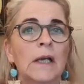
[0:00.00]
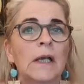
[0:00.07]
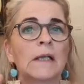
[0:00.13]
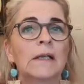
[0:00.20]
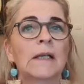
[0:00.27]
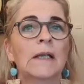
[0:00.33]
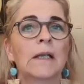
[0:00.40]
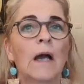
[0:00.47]

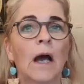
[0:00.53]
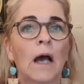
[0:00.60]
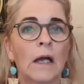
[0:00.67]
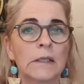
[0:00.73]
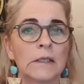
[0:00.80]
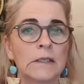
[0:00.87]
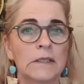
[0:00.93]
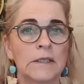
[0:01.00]
and then
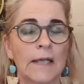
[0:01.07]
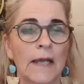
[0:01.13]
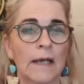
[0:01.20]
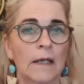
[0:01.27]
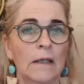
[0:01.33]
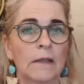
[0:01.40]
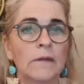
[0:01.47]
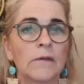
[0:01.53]
others
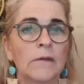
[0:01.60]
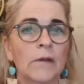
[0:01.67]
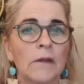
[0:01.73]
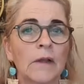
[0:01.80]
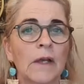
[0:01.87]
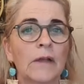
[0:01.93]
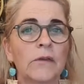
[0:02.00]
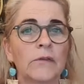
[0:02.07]
second,
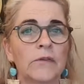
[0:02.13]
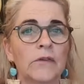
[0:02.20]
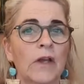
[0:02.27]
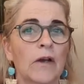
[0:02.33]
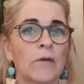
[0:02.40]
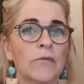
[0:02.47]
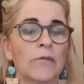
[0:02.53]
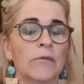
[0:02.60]
and
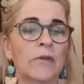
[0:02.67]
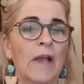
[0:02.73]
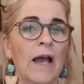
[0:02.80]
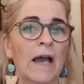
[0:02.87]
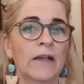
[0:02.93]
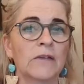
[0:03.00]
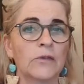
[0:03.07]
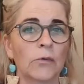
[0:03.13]
yourself
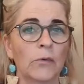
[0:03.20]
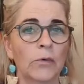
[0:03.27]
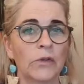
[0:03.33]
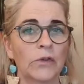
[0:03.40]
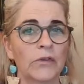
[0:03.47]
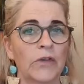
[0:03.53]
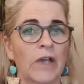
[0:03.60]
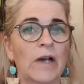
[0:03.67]
last, or
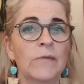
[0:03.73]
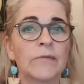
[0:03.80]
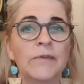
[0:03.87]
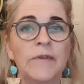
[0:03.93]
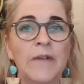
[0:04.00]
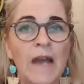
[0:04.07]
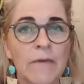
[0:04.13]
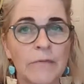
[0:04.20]
yourself
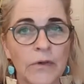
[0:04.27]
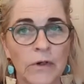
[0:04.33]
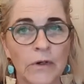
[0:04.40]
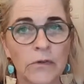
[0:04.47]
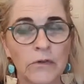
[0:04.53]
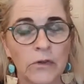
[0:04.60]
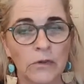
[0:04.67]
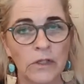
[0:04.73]
never.
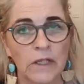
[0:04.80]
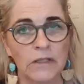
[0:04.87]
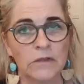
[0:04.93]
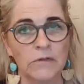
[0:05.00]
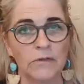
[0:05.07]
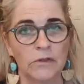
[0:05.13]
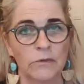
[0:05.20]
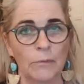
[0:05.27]
So that
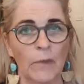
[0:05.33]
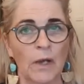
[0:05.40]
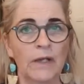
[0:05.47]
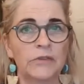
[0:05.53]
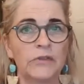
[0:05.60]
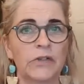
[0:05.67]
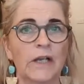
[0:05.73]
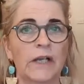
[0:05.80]
was my
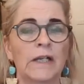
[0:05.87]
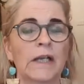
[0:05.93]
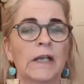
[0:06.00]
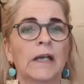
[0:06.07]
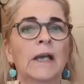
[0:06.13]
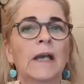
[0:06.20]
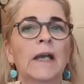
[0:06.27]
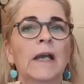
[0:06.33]
training.